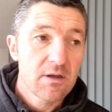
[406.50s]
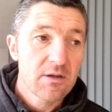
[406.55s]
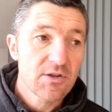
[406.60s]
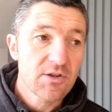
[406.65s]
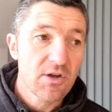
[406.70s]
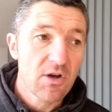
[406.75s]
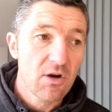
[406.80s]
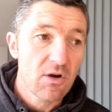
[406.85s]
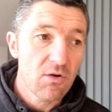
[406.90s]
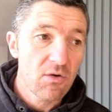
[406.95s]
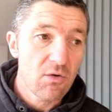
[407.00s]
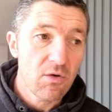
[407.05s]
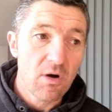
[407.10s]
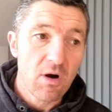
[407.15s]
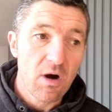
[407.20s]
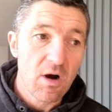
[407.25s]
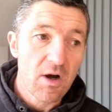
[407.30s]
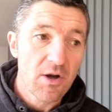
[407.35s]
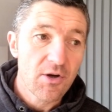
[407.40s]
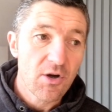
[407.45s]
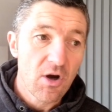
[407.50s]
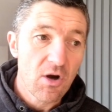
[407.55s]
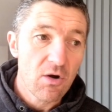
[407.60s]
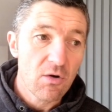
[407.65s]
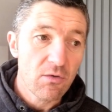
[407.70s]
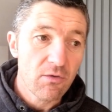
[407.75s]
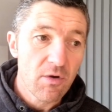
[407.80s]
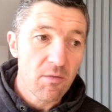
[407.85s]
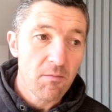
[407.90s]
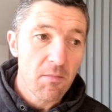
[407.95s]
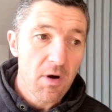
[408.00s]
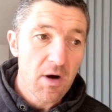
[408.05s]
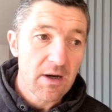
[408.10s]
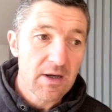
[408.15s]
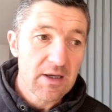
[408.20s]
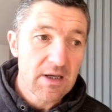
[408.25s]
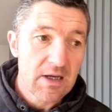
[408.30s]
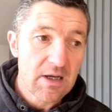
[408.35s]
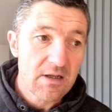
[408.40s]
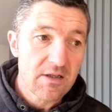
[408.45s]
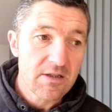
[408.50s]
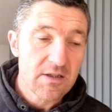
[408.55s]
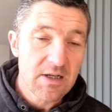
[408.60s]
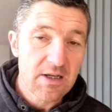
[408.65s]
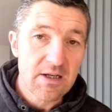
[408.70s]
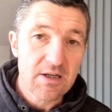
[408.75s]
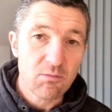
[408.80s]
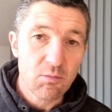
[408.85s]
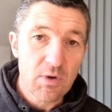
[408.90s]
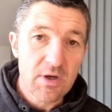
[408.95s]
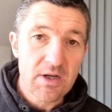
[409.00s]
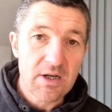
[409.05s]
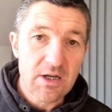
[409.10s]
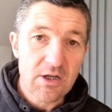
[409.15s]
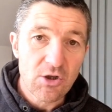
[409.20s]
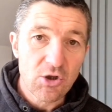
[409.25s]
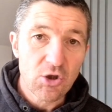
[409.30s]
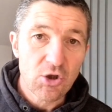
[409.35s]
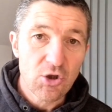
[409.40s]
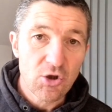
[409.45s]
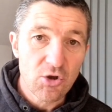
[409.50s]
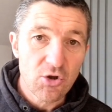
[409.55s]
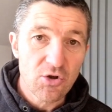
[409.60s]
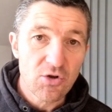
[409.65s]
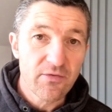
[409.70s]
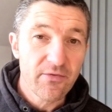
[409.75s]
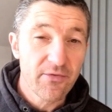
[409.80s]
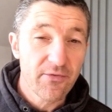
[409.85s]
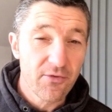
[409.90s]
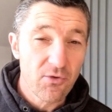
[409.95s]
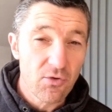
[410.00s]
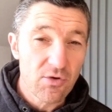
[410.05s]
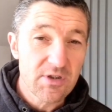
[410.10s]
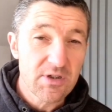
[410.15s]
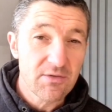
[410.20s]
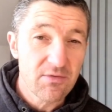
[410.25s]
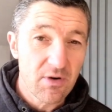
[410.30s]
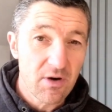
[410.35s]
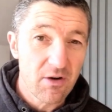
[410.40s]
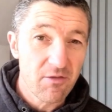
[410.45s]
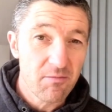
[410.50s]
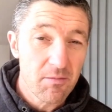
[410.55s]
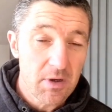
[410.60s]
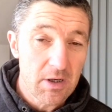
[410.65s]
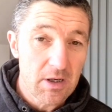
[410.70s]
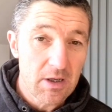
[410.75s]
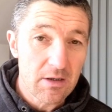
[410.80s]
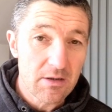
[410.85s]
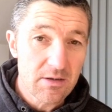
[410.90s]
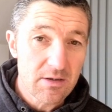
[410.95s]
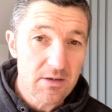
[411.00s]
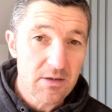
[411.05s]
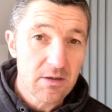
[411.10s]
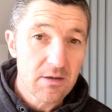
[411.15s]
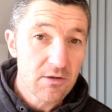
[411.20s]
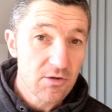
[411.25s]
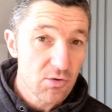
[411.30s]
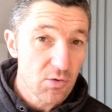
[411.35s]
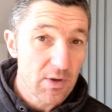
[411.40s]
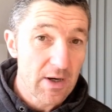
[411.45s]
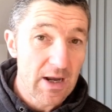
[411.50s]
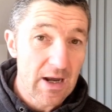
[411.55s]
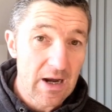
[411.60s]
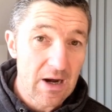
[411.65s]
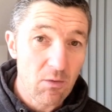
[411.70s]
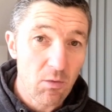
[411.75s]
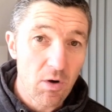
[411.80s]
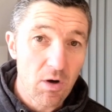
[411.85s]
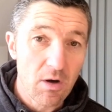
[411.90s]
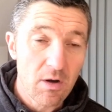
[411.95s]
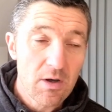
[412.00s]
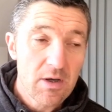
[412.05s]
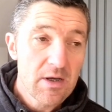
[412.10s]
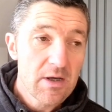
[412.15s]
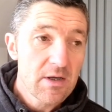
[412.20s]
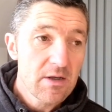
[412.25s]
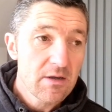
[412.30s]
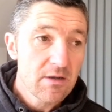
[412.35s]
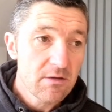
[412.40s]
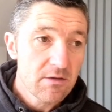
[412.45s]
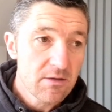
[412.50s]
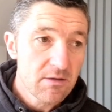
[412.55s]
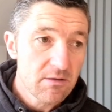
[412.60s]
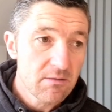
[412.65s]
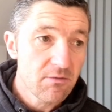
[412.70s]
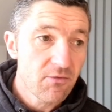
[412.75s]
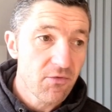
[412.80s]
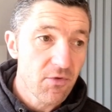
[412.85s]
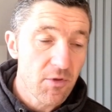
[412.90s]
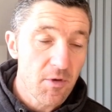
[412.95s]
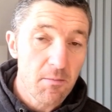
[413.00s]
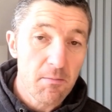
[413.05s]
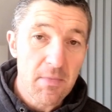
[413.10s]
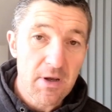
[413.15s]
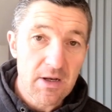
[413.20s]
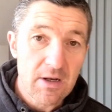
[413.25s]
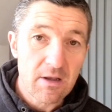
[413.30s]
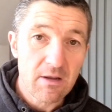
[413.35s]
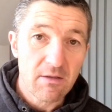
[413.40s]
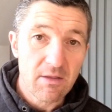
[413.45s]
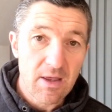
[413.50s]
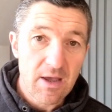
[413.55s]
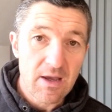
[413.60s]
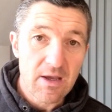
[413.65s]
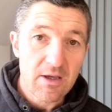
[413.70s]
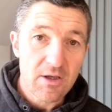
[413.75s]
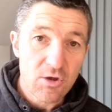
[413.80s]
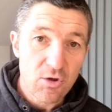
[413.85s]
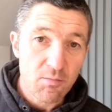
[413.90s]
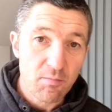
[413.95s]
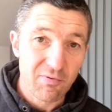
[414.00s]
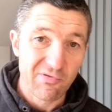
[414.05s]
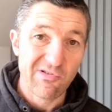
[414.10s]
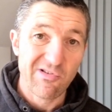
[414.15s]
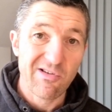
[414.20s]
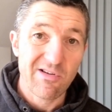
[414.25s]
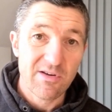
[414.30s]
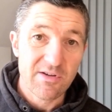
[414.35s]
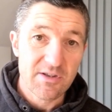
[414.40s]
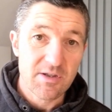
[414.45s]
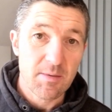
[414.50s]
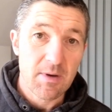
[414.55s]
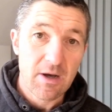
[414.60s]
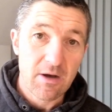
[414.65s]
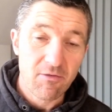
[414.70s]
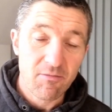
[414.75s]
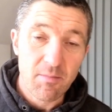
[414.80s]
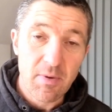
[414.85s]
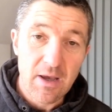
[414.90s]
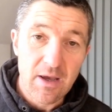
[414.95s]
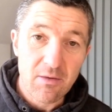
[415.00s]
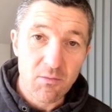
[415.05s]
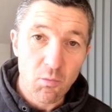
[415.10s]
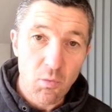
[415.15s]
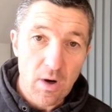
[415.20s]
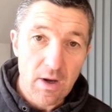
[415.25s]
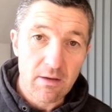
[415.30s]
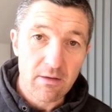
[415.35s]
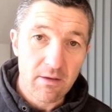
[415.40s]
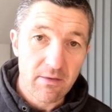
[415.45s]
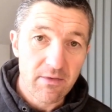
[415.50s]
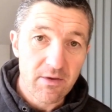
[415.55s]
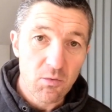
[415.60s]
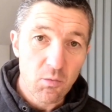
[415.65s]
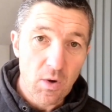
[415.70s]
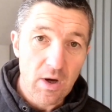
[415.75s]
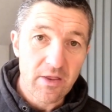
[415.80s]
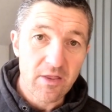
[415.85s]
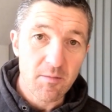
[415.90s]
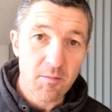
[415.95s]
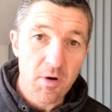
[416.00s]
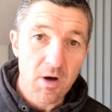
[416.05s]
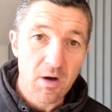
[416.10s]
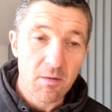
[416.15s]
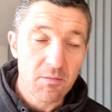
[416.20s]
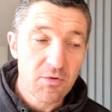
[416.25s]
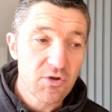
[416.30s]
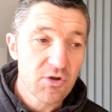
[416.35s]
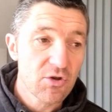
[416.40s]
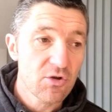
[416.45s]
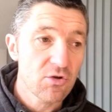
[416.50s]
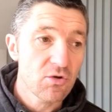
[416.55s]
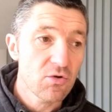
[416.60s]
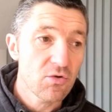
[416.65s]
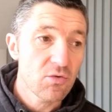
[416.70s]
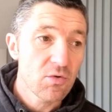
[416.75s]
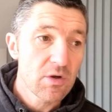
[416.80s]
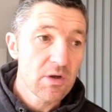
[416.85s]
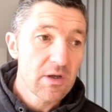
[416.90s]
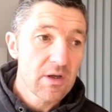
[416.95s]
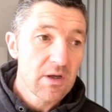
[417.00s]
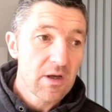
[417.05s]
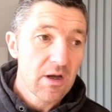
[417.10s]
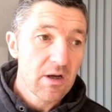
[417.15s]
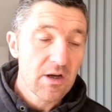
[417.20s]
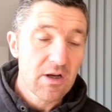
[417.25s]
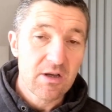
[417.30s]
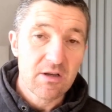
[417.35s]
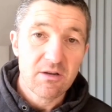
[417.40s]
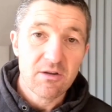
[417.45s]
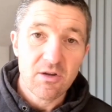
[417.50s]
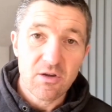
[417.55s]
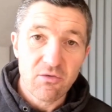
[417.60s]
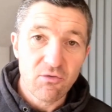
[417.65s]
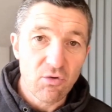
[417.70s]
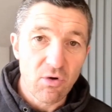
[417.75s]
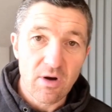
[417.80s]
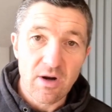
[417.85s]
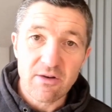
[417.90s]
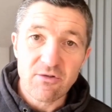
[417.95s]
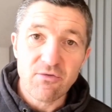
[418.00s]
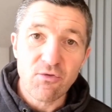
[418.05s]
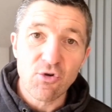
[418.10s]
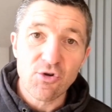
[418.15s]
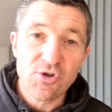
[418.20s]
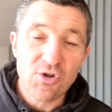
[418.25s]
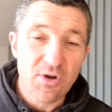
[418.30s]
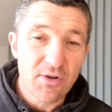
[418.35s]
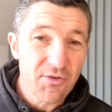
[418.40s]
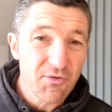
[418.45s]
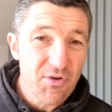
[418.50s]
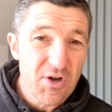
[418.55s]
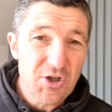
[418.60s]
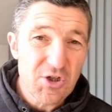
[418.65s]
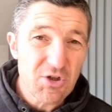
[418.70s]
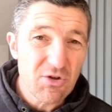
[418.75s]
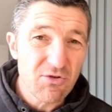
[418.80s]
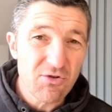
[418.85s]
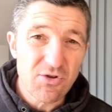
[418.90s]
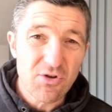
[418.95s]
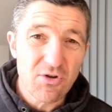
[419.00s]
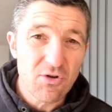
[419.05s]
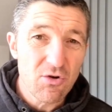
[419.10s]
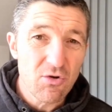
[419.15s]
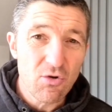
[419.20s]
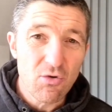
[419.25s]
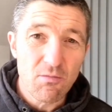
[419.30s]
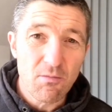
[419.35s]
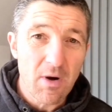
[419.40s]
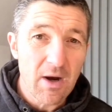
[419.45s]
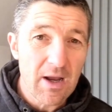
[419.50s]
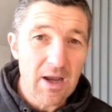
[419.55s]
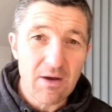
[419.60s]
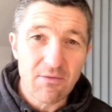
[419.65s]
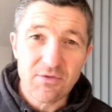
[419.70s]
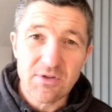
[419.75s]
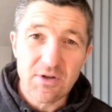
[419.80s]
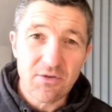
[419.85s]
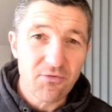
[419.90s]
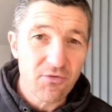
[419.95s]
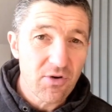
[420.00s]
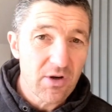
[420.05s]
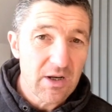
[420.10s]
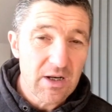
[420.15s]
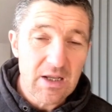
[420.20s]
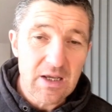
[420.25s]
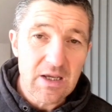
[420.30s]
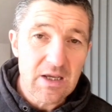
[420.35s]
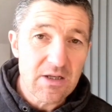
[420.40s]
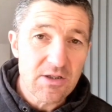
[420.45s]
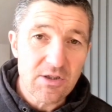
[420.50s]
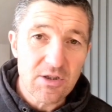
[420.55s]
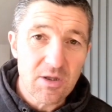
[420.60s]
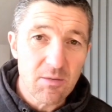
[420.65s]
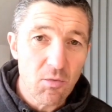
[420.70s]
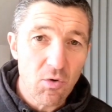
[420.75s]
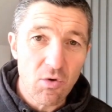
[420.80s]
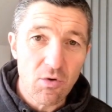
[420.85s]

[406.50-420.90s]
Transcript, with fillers: So I know that my kids need, we need a good forty-five minutes to an hour from the minute they you prise them out of bed and, and you wake them up to, you've got, and you've also got three children who might have different needs in the